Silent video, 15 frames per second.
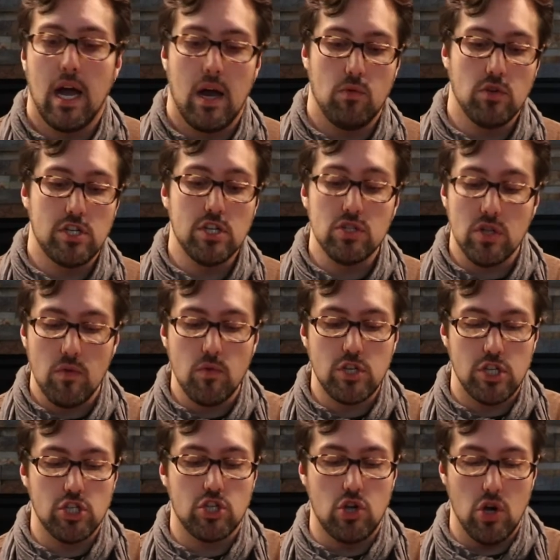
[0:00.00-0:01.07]
which
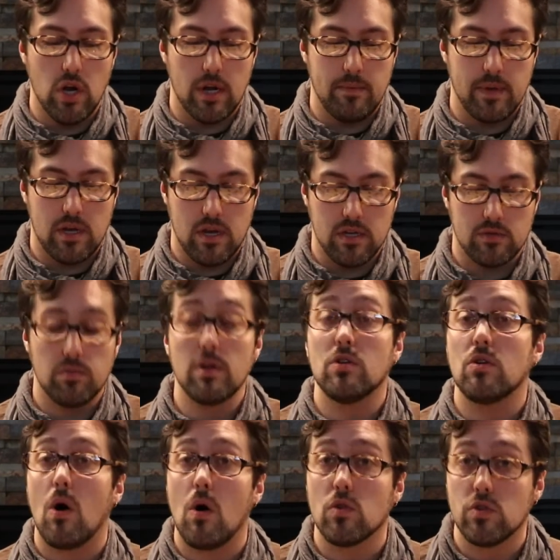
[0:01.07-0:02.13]
is good because we could
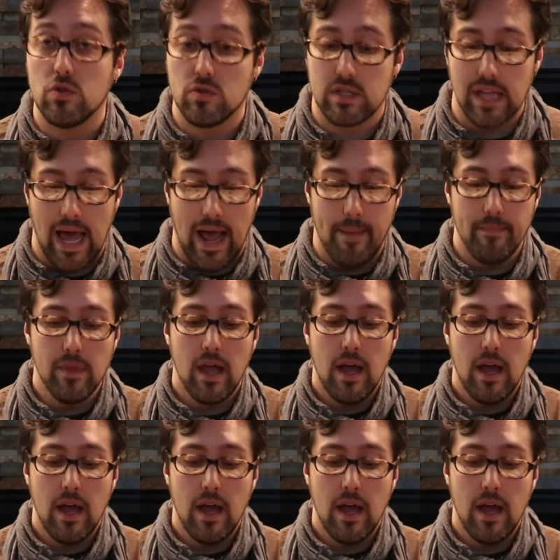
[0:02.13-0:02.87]
all use that.